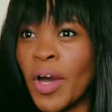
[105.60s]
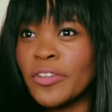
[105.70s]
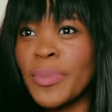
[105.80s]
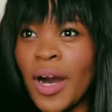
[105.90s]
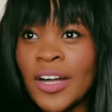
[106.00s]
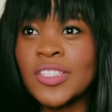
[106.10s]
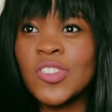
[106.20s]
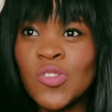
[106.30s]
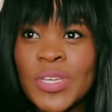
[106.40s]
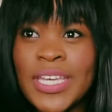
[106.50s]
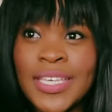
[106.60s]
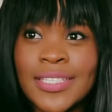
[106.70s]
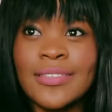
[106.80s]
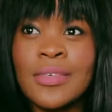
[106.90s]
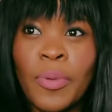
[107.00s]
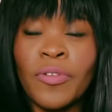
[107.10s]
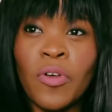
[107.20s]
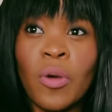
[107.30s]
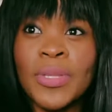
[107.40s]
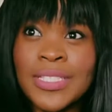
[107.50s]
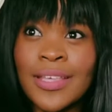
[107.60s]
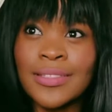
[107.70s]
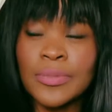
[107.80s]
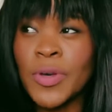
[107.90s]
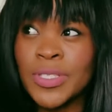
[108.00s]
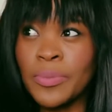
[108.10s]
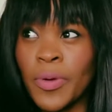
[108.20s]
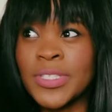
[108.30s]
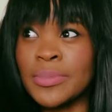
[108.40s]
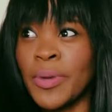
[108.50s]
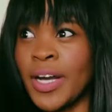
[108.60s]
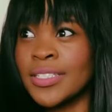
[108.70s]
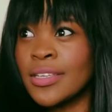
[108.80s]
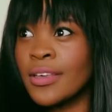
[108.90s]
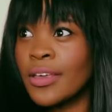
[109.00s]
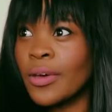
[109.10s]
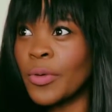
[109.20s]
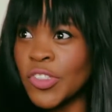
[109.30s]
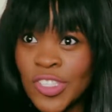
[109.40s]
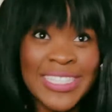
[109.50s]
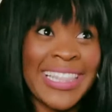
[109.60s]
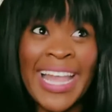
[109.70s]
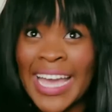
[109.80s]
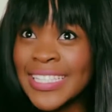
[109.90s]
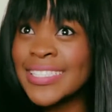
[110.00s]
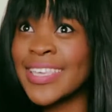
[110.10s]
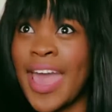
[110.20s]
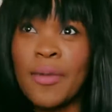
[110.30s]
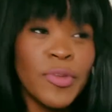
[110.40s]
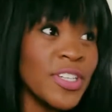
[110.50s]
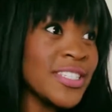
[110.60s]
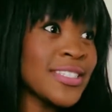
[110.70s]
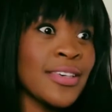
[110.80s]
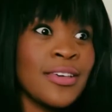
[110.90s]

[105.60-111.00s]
of my artistry is the performance. That's the most important part, which is lights, cameras,